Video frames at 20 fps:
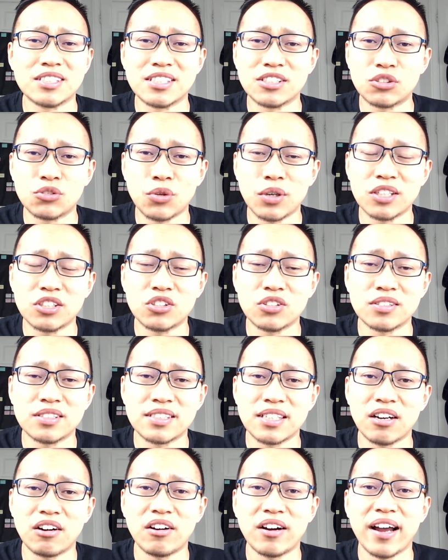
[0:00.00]
situations
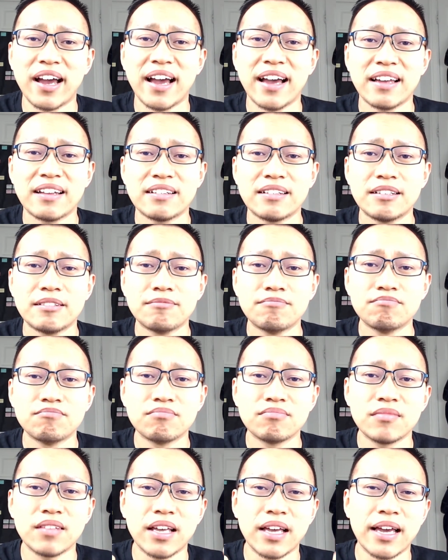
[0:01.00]
they are at,
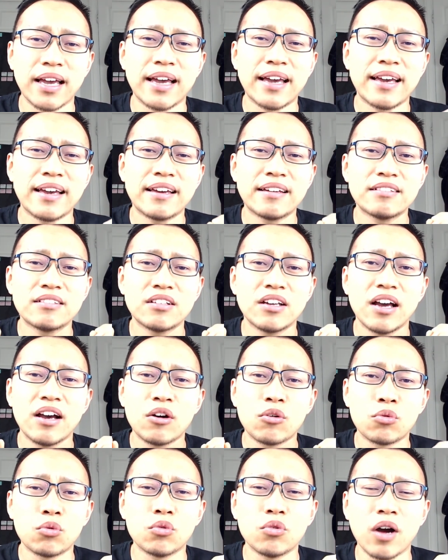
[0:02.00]
and
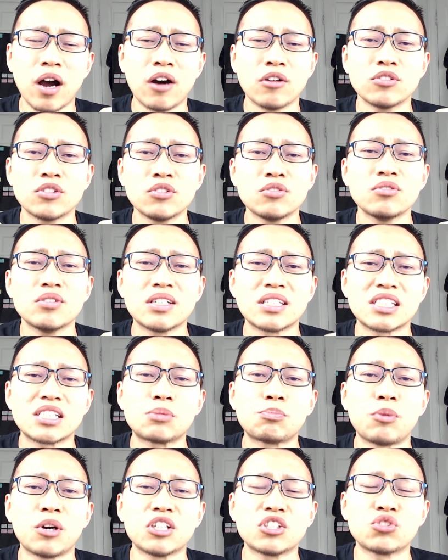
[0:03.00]
how do you
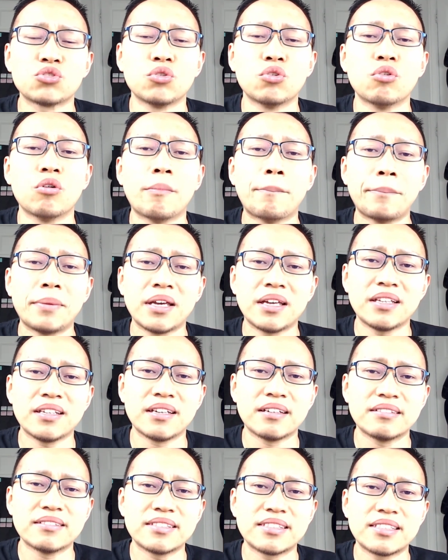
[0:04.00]
express your own
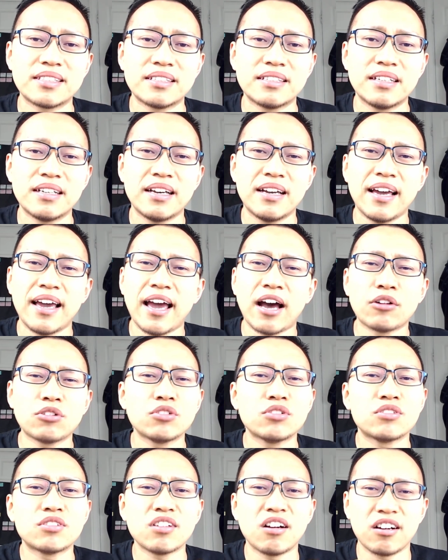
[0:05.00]
opinions, how do
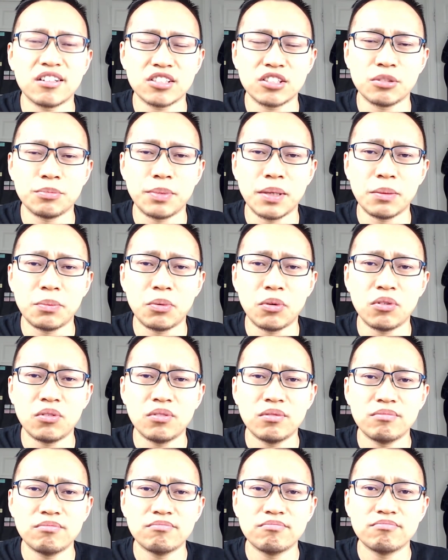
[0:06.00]
you talk to people,
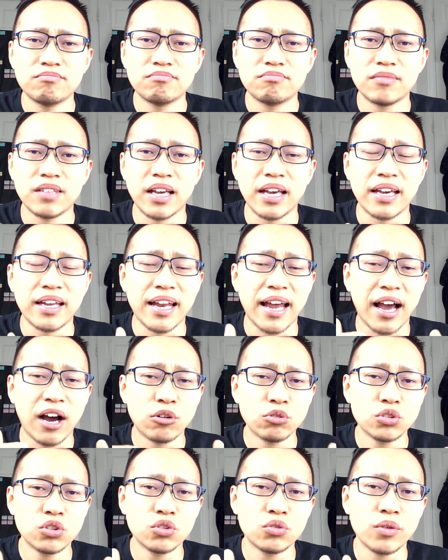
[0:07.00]
and
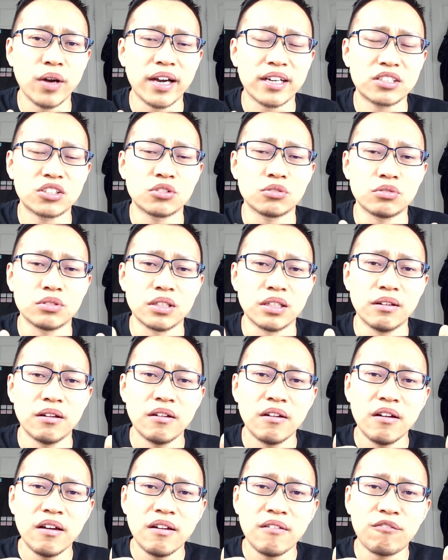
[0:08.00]
how do you actually
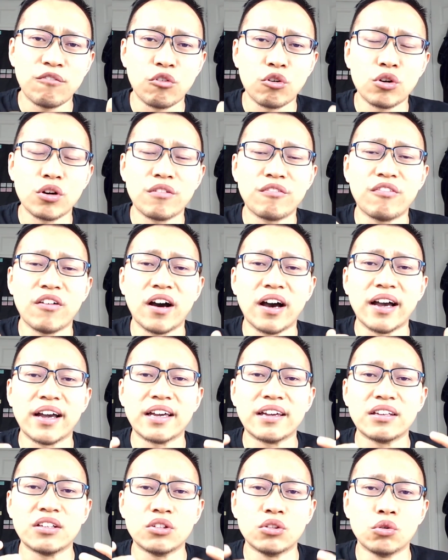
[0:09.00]

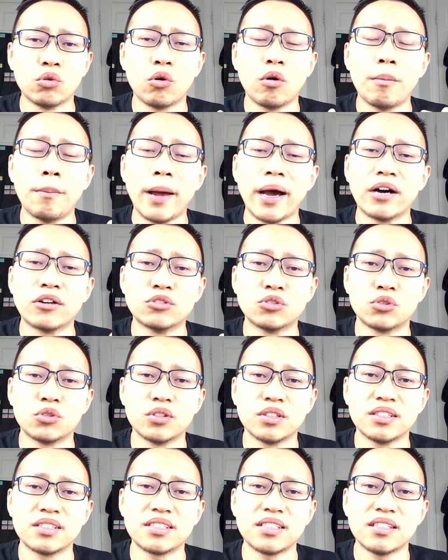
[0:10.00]
fortify your
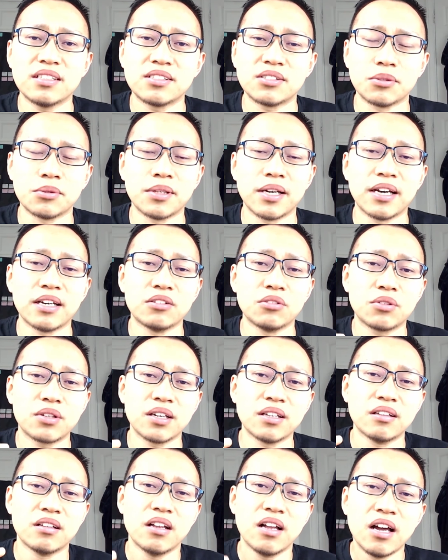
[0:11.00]
boundaries so that you
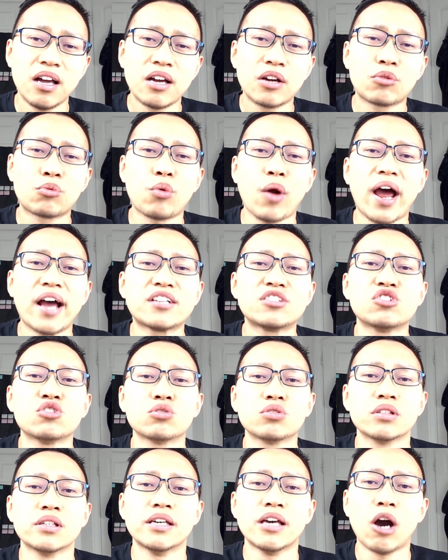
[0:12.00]
can
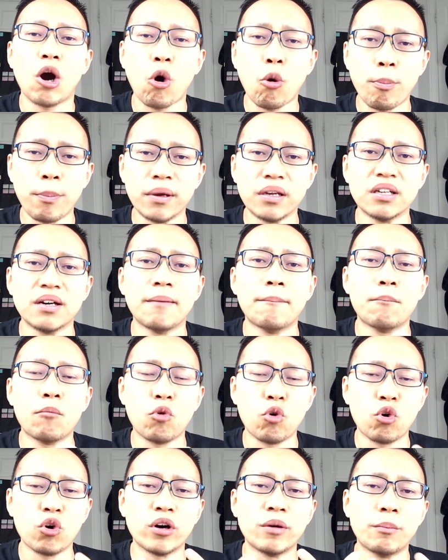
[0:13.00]
gradually open up
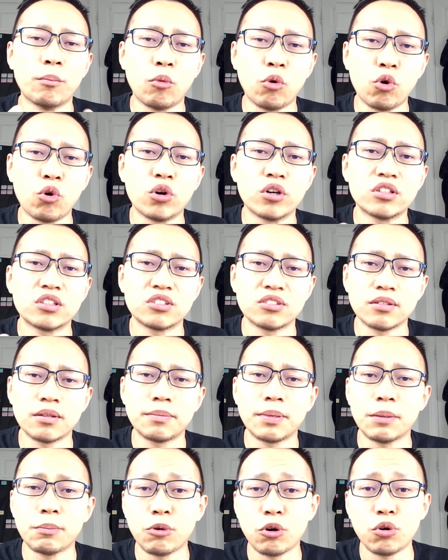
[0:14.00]
more and more to the
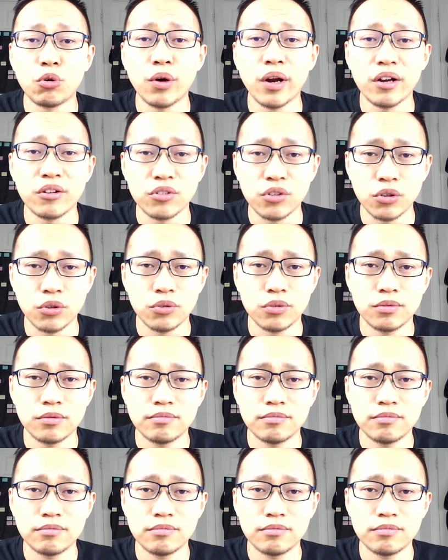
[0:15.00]
people around you.